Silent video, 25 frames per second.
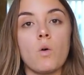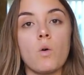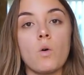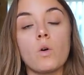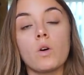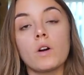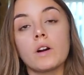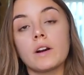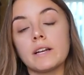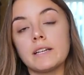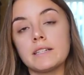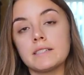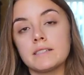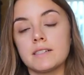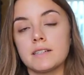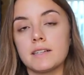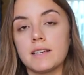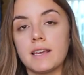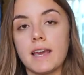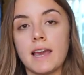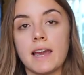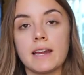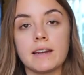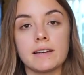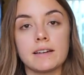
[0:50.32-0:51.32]
or into
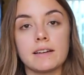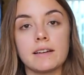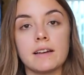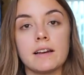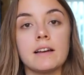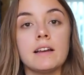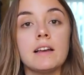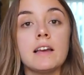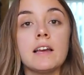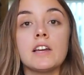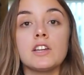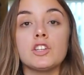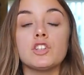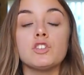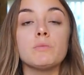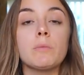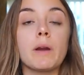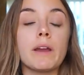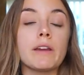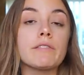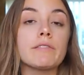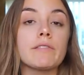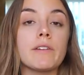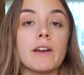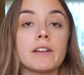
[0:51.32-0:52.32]
Canada, you
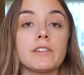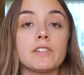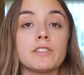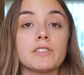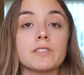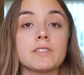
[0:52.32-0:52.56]
might find